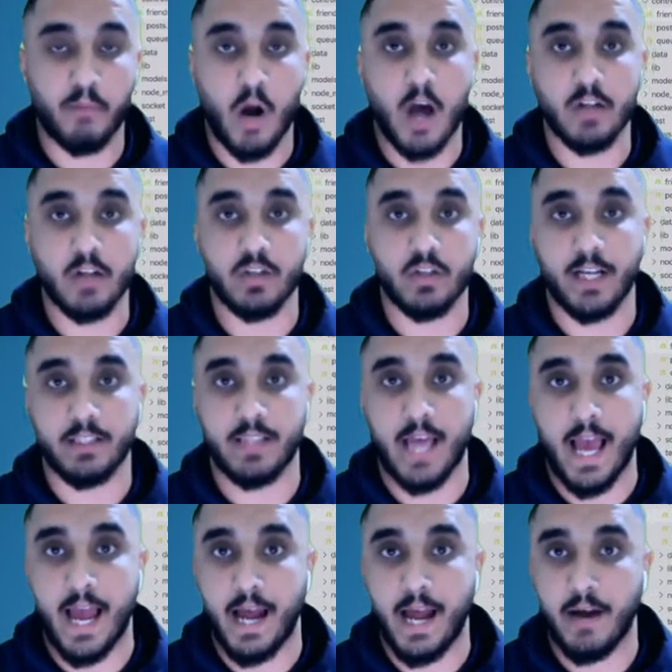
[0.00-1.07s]
project
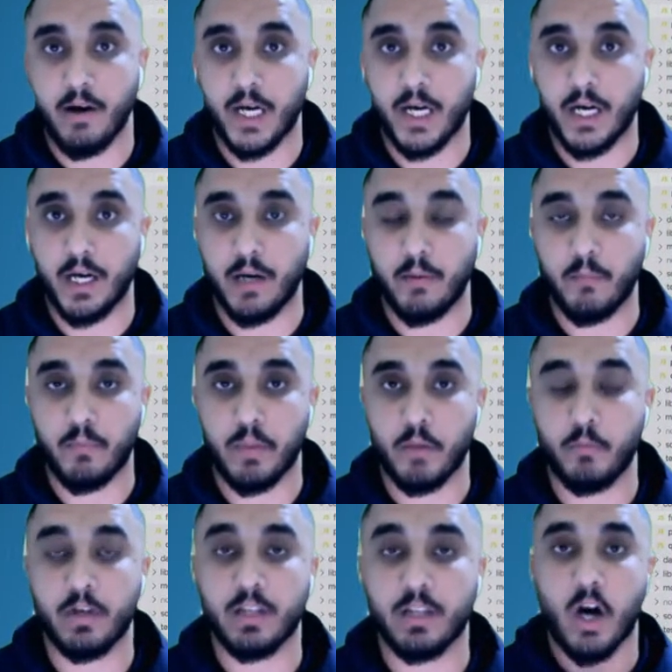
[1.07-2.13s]
that
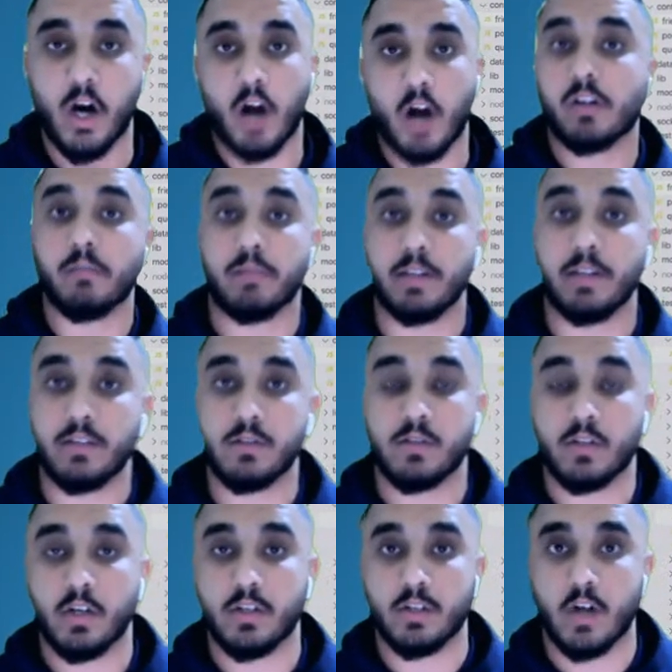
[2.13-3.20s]
we did the autocomplete
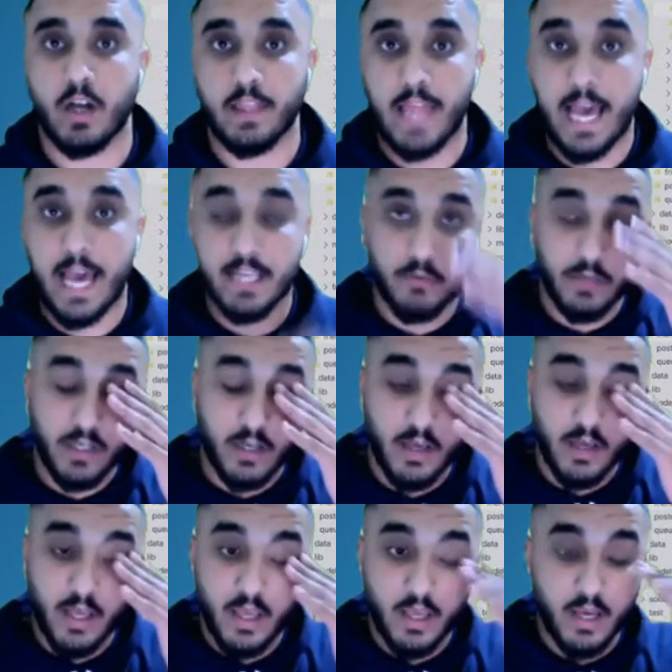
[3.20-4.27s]
search on last week.
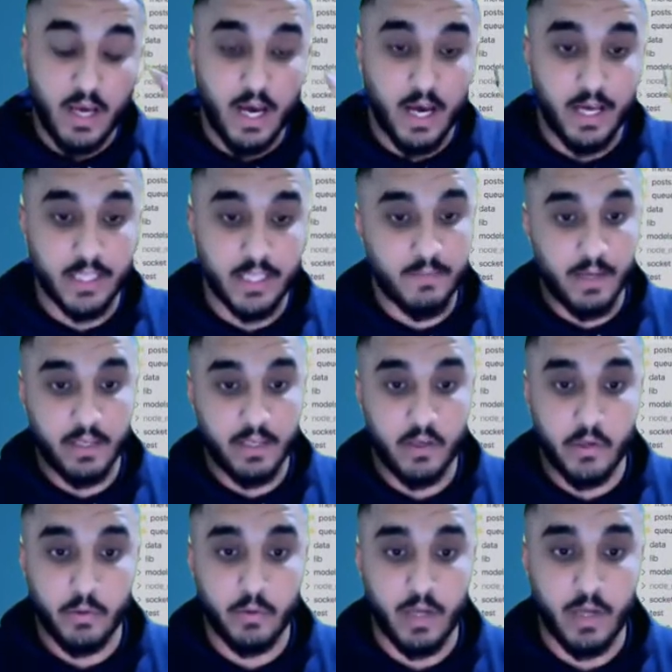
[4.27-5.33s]
It's my
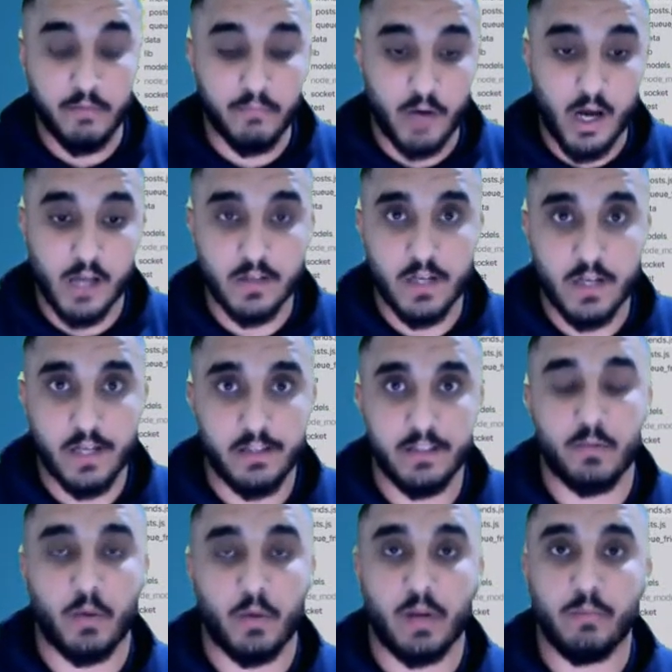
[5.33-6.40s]
queued up project.
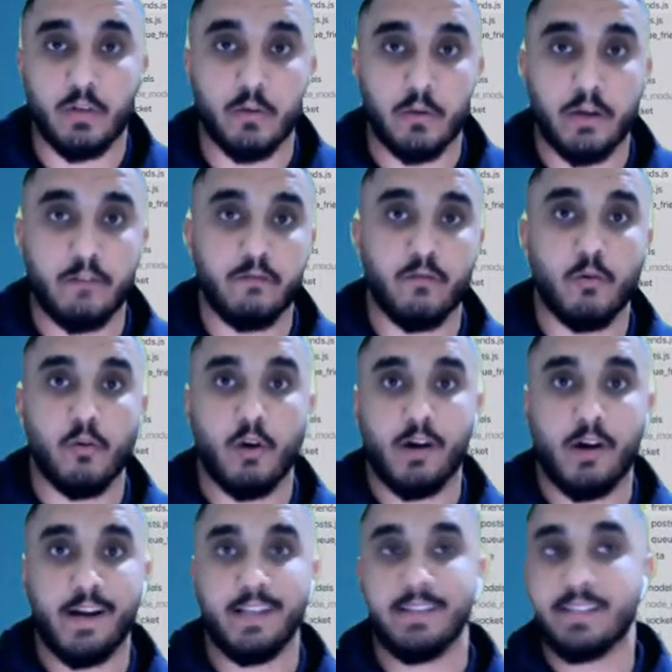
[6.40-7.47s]
It's what I'm doing
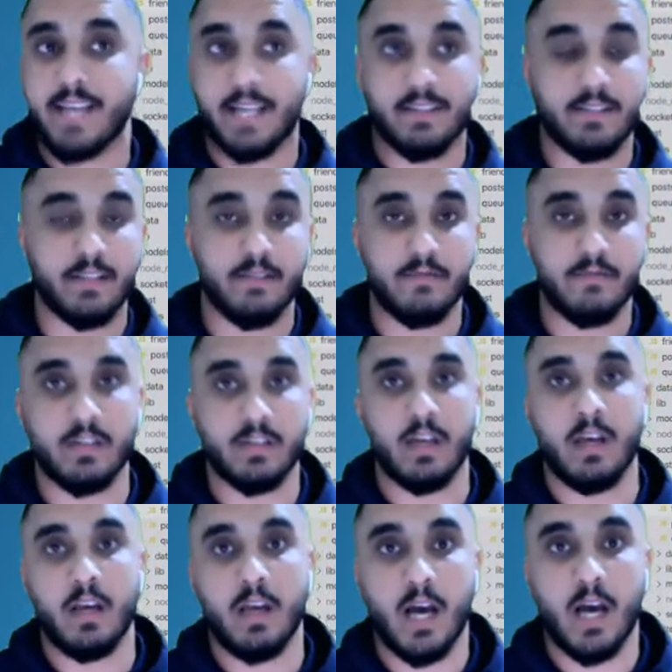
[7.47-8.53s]
for intensives.
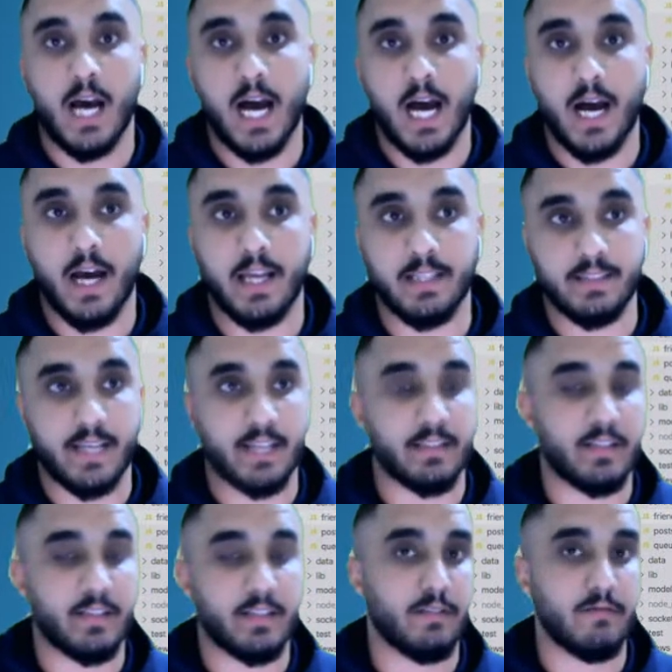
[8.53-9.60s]

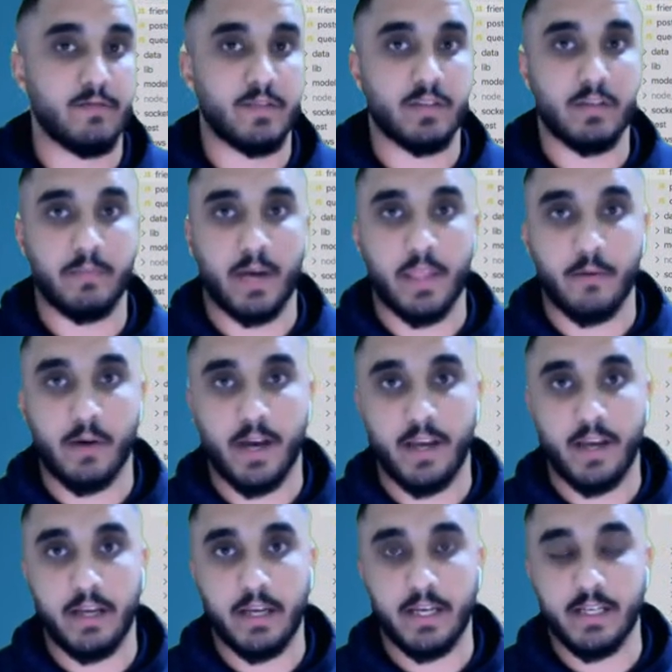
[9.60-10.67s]
Intensives, by the
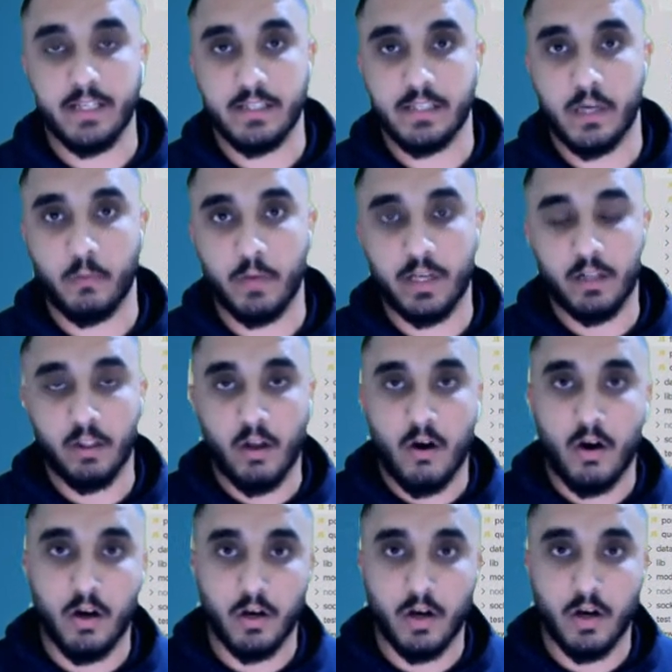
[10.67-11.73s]
way, is a
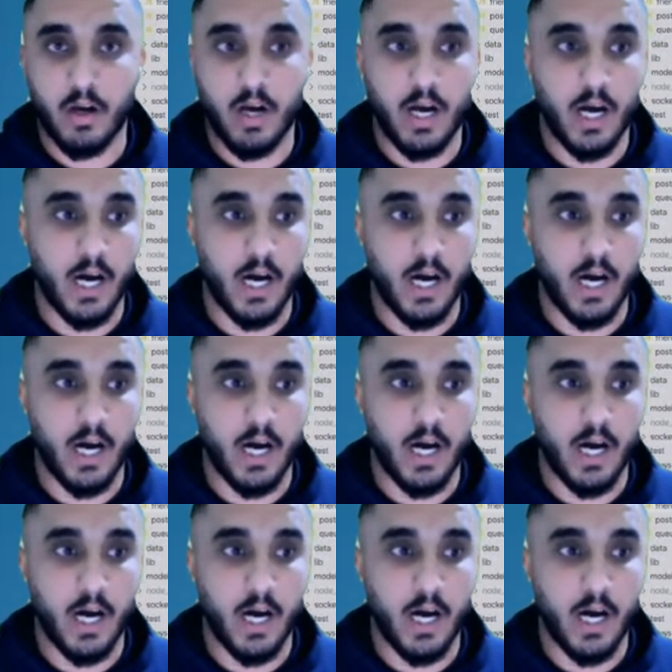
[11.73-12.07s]
week-long.